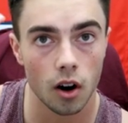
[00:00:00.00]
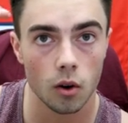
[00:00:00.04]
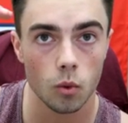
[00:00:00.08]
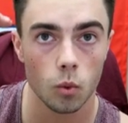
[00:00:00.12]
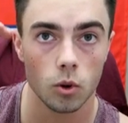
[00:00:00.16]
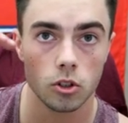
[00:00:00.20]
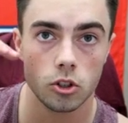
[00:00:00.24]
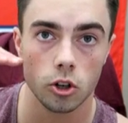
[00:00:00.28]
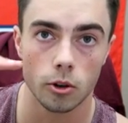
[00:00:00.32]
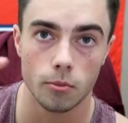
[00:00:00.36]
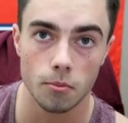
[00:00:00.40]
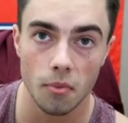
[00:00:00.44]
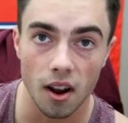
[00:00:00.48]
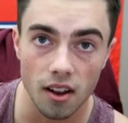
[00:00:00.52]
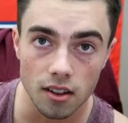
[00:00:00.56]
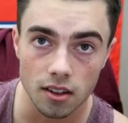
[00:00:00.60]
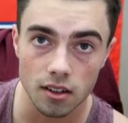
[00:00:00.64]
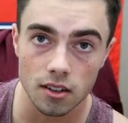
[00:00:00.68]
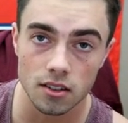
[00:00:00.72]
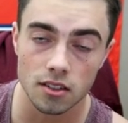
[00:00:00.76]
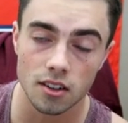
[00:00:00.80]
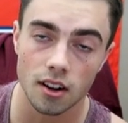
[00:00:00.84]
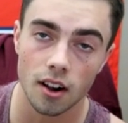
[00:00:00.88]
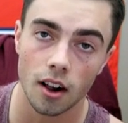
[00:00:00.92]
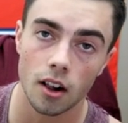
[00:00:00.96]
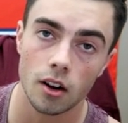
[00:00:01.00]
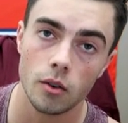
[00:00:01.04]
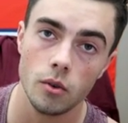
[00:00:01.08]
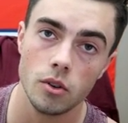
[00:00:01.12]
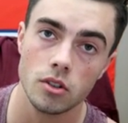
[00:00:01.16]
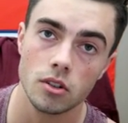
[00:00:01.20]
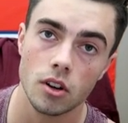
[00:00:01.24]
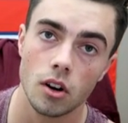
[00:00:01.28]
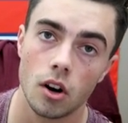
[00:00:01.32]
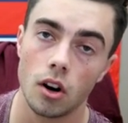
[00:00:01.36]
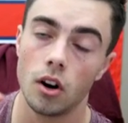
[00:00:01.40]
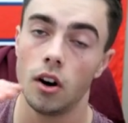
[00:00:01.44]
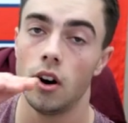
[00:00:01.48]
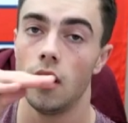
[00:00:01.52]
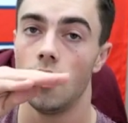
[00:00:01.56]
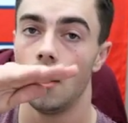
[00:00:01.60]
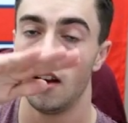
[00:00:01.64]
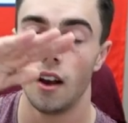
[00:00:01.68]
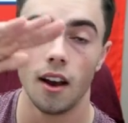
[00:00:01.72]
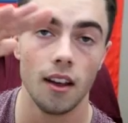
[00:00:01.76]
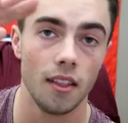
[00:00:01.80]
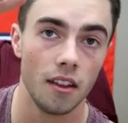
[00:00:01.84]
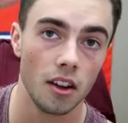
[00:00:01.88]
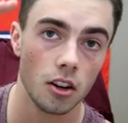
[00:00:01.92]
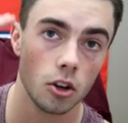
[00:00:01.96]
out what your maintenance calories are
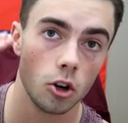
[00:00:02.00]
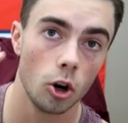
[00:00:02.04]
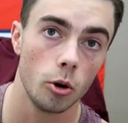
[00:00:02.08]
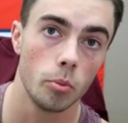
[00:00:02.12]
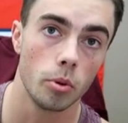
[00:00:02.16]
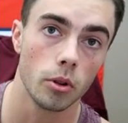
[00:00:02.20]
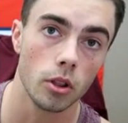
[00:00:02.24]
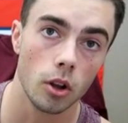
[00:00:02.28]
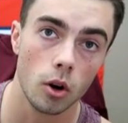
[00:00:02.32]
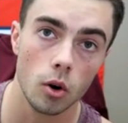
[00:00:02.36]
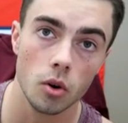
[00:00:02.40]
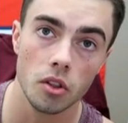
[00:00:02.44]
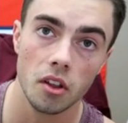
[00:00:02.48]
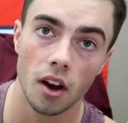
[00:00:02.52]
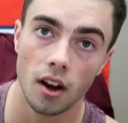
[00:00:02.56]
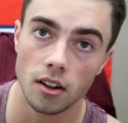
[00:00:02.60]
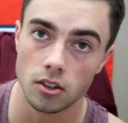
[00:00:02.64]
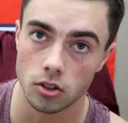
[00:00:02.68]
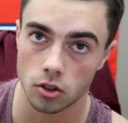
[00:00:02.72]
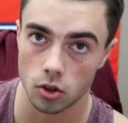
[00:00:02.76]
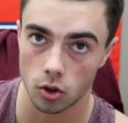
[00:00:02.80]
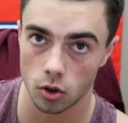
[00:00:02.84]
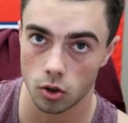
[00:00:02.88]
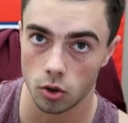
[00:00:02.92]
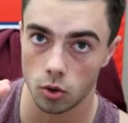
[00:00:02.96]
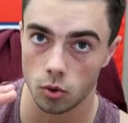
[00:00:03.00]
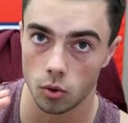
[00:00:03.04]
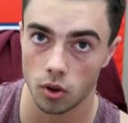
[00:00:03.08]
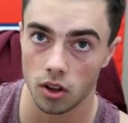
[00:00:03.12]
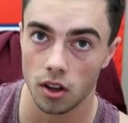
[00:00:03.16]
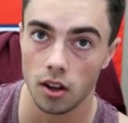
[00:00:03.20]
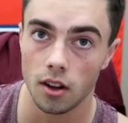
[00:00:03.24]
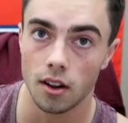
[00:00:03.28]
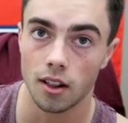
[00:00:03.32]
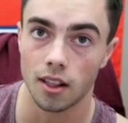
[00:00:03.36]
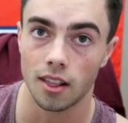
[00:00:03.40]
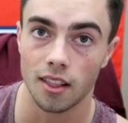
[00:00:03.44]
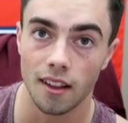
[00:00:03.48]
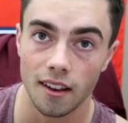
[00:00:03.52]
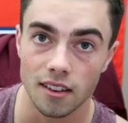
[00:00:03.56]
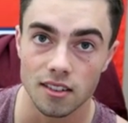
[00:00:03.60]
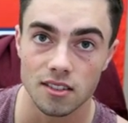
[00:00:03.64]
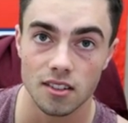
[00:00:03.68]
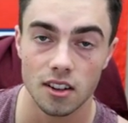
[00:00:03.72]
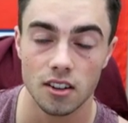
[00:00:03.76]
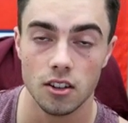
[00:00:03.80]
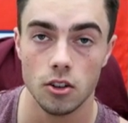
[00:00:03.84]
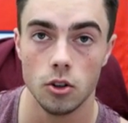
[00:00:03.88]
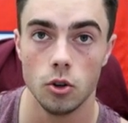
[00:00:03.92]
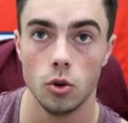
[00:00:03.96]
and then go below that so you eat less
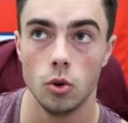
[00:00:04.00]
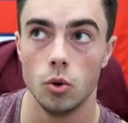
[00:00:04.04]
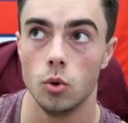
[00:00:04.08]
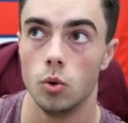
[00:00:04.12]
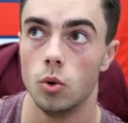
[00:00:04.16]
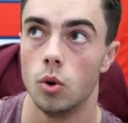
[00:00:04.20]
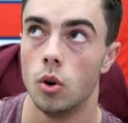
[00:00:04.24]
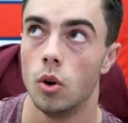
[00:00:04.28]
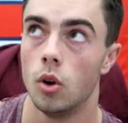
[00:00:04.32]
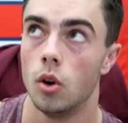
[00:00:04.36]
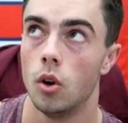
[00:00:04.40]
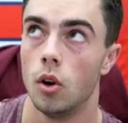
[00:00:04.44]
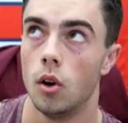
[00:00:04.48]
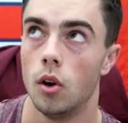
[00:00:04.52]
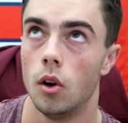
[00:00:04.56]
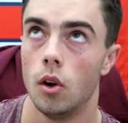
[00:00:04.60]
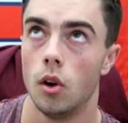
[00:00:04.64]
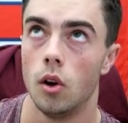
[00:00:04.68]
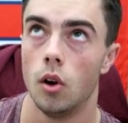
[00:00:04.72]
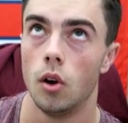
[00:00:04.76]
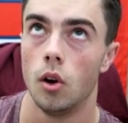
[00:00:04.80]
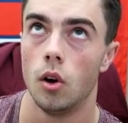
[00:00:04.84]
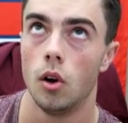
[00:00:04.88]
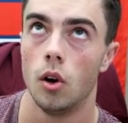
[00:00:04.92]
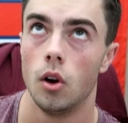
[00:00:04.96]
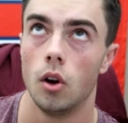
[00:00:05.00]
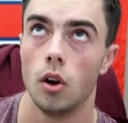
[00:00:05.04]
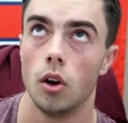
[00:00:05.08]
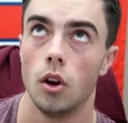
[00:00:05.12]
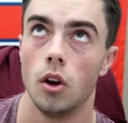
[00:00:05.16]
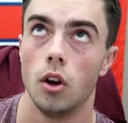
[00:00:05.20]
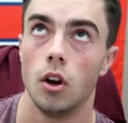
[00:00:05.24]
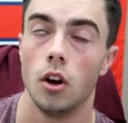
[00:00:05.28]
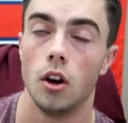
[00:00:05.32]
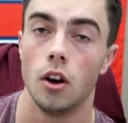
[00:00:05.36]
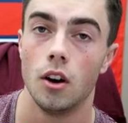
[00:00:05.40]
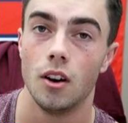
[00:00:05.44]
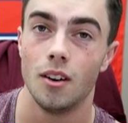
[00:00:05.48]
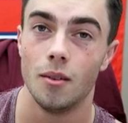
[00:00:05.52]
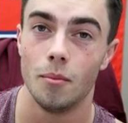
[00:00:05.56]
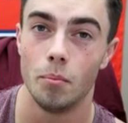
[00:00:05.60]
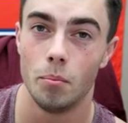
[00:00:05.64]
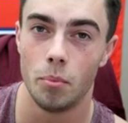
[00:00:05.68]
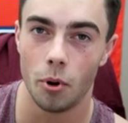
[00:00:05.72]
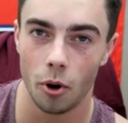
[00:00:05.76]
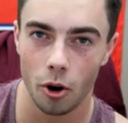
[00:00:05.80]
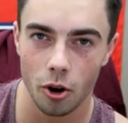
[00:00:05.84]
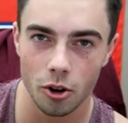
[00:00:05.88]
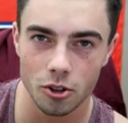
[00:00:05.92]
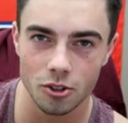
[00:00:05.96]
than you
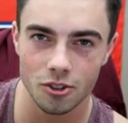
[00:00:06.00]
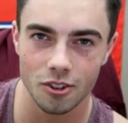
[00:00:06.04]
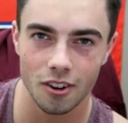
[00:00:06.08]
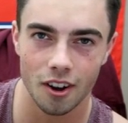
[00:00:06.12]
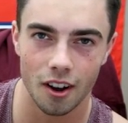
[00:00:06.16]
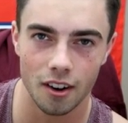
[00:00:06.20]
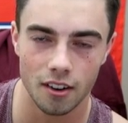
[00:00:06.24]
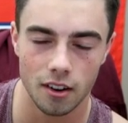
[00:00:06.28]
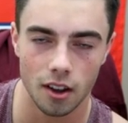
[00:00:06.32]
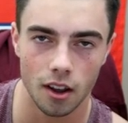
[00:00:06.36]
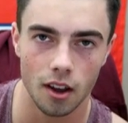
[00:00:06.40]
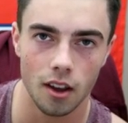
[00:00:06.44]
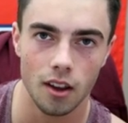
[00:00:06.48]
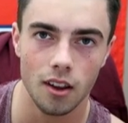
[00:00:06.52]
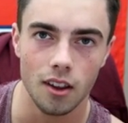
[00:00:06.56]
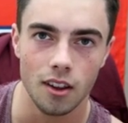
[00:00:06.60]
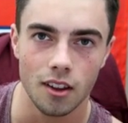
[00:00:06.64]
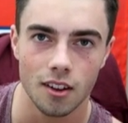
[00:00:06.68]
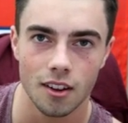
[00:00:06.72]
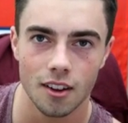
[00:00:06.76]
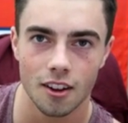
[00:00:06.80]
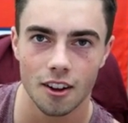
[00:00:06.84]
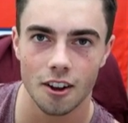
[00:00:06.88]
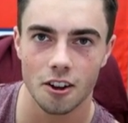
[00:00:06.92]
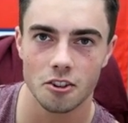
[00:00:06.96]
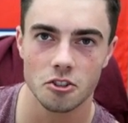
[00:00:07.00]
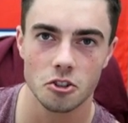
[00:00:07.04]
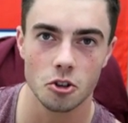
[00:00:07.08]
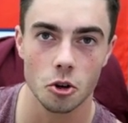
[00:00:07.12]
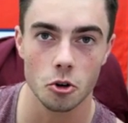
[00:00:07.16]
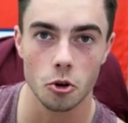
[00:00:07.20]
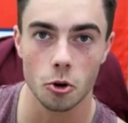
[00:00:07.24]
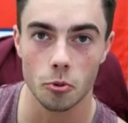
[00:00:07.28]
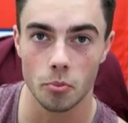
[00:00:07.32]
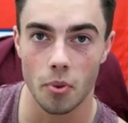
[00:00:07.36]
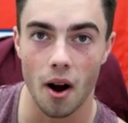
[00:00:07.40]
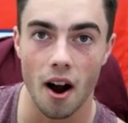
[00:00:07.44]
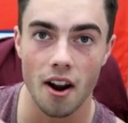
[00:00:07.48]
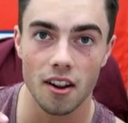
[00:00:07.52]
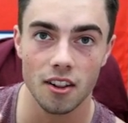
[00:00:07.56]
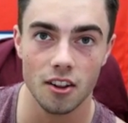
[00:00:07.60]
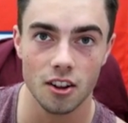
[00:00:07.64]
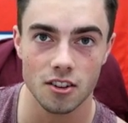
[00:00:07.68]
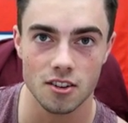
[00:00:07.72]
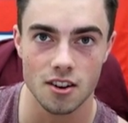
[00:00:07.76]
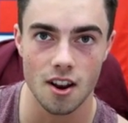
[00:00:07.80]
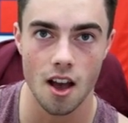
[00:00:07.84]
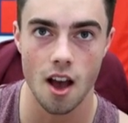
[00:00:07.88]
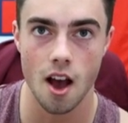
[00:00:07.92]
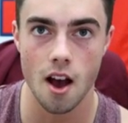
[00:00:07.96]
burn a day so your body
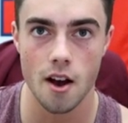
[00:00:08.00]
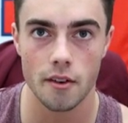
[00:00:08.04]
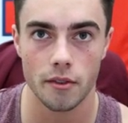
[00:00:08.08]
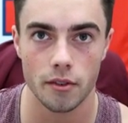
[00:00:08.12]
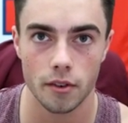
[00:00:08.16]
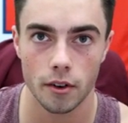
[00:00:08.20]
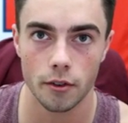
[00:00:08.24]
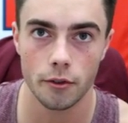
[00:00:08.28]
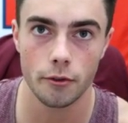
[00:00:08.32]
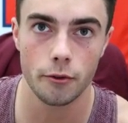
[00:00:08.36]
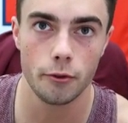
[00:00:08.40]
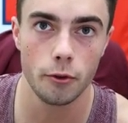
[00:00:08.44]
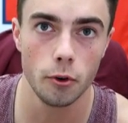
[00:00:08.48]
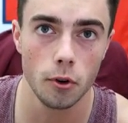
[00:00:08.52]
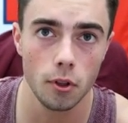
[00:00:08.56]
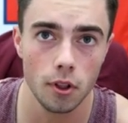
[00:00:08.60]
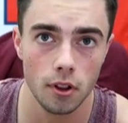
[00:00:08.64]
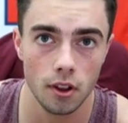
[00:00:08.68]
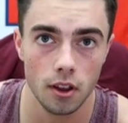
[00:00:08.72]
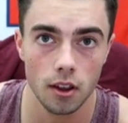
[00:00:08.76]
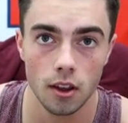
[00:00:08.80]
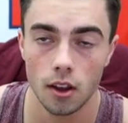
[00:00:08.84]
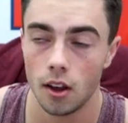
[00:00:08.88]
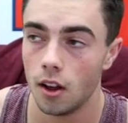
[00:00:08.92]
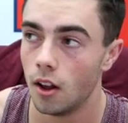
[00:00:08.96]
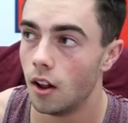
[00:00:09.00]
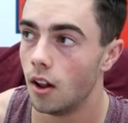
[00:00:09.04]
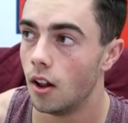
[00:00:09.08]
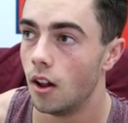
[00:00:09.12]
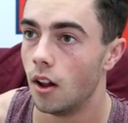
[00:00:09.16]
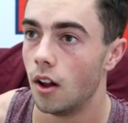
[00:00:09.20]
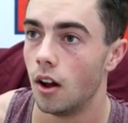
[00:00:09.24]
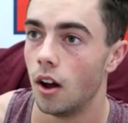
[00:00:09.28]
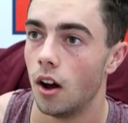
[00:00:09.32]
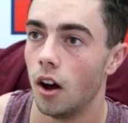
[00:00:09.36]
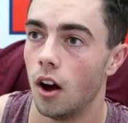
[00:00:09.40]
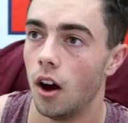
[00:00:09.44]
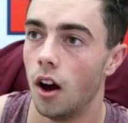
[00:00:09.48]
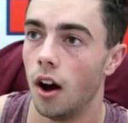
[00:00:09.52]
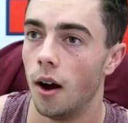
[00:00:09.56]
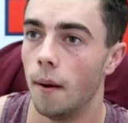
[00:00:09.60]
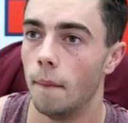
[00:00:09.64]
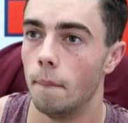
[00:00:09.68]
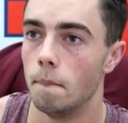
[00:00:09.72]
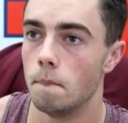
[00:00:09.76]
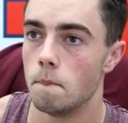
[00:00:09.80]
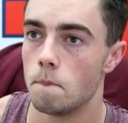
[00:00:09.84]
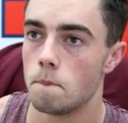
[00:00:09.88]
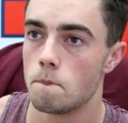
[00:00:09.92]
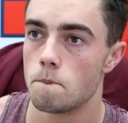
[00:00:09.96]
doesn't have fully
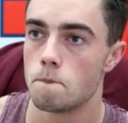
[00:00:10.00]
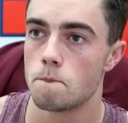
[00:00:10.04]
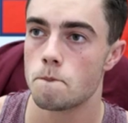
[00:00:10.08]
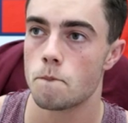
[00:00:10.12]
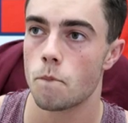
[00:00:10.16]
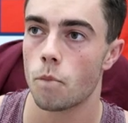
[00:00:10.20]
um,